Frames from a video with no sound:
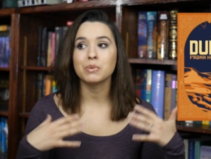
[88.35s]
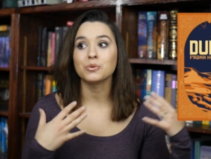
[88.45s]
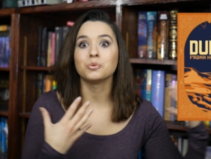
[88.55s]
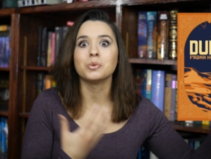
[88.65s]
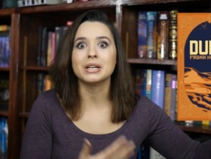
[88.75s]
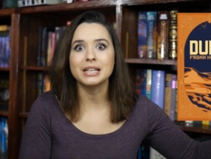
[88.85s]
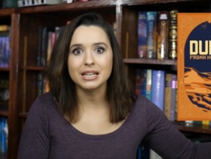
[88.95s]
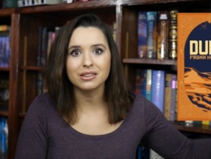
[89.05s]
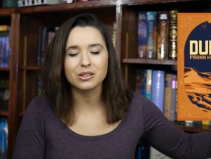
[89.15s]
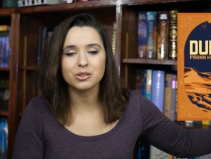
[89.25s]
but
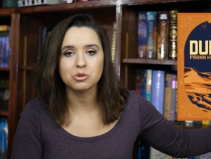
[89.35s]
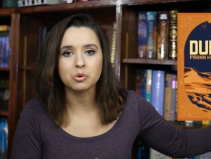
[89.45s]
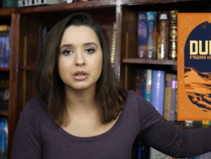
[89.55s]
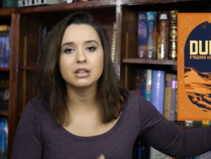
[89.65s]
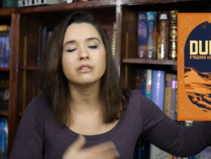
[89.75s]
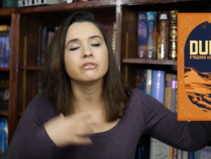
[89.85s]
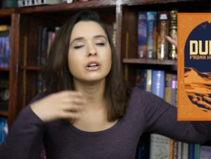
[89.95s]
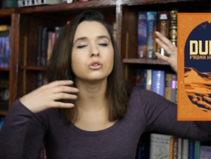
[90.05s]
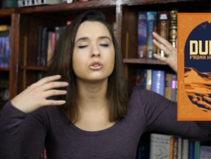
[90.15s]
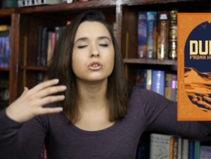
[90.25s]
reading the story
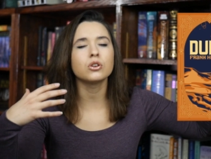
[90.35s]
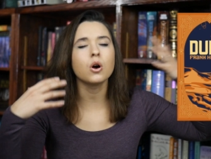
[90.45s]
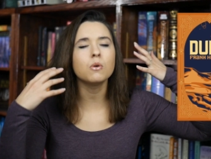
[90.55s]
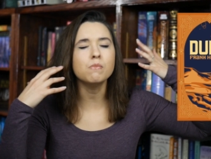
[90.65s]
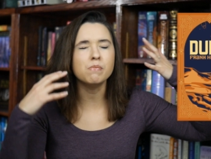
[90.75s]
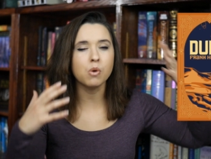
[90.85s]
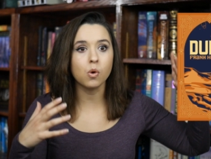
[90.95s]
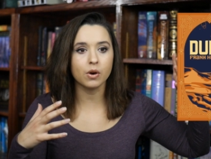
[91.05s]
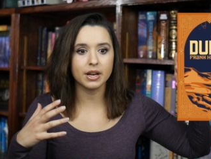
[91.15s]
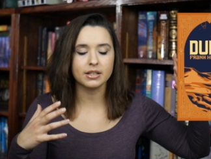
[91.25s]
felt so
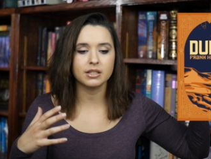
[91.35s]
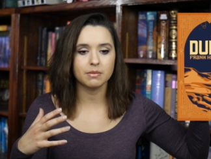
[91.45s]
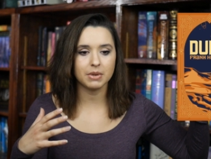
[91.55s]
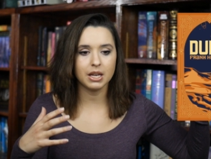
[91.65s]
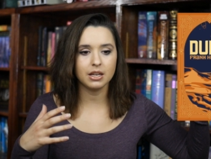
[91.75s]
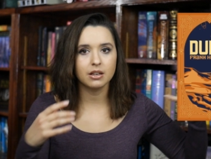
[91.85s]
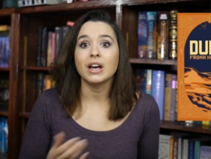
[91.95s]
boring to me.